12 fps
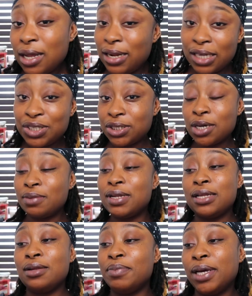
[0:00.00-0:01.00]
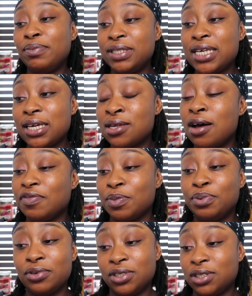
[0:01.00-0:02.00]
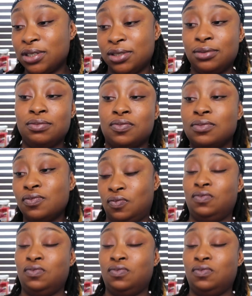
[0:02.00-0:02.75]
Let's just hope that the baby takes off the Porsha cause. Mm.